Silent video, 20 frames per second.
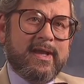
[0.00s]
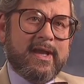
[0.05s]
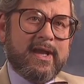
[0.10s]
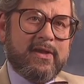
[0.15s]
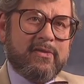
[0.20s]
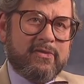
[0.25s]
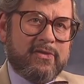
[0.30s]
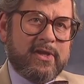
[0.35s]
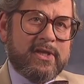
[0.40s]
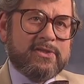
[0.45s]

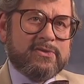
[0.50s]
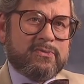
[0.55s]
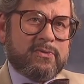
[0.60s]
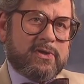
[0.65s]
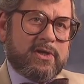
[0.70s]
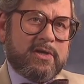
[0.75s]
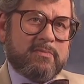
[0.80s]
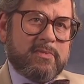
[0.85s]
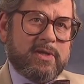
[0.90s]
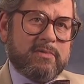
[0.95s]
And that's
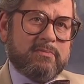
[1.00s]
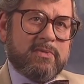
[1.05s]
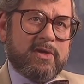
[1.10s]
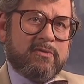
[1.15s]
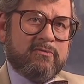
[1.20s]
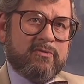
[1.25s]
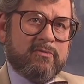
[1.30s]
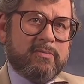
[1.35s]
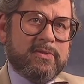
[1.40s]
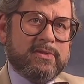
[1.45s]
what I mean by
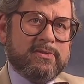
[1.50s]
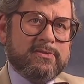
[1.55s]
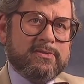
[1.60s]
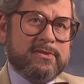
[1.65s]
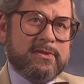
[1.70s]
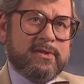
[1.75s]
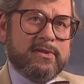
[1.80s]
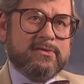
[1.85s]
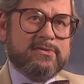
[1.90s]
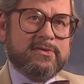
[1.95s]
forbidden
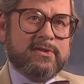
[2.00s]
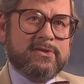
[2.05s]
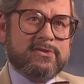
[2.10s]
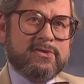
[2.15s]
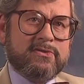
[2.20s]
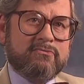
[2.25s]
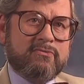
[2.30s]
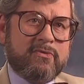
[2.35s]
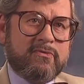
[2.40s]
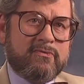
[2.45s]
science. It's
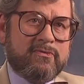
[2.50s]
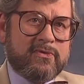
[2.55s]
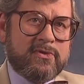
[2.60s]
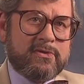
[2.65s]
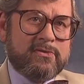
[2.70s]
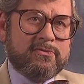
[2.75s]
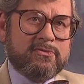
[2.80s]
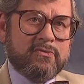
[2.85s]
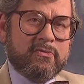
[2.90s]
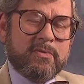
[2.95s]
the
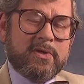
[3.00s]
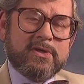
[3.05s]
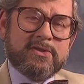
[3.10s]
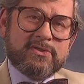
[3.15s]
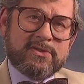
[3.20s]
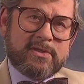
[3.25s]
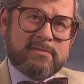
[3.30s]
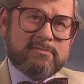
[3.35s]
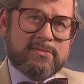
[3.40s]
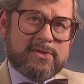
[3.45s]
refusal by
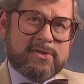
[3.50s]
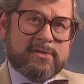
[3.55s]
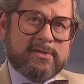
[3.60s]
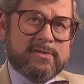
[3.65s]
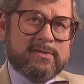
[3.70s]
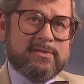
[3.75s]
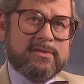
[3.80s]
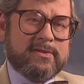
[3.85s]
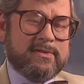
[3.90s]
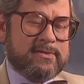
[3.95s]
some
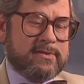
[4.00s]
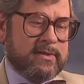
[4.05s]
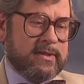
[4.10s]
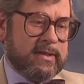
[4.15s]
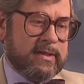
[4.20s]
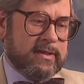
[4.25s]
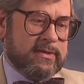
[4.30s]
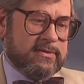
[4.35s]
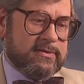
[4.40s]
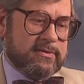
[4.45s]
scientists
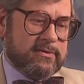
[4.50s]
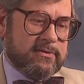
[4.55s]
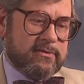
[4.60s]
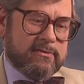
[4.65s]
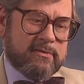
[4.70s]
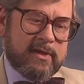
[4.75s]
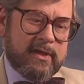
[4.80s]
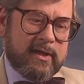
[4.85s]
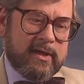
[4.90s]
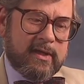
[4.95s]

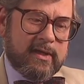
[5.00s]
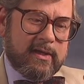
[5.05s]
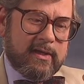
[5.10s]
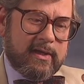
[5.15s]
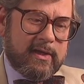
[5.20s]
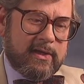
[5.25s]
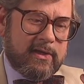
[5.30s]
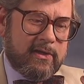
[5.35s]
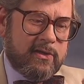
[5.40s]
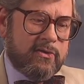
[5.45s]
to
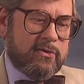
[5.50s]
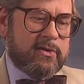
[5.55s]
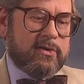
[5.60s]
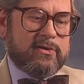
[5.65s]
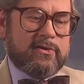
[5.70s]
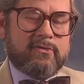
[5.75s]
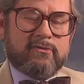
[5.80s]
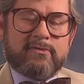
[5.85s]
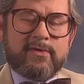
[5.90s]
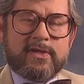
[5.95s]
look
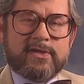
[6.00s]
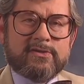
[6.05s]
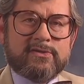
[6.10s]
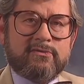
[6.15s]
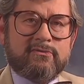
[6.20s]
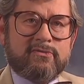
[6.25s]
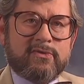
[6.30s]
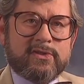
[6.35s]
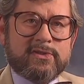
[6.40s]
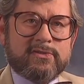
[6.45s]
at the facts
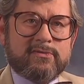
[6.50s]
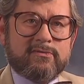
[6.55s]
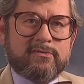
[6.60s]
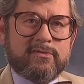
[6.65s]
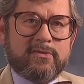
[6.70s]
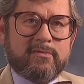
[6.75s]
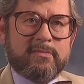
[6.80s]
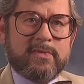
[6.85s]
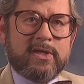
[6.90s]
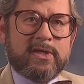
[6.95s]
in front of
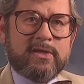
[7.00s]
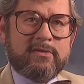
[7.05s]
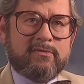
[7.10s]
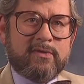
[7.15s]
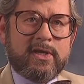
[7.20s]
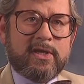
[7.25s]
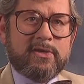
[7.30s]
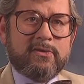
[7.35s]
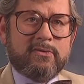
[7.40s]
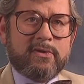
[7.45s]
them and
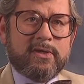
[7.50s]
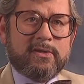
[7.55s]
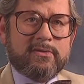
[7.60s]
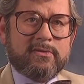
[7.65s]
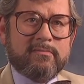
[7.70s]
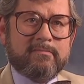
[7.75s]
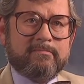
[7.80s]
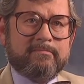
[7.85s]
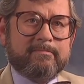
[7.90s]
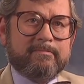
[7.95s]
evaluate
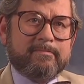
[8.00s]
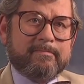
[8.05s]
them.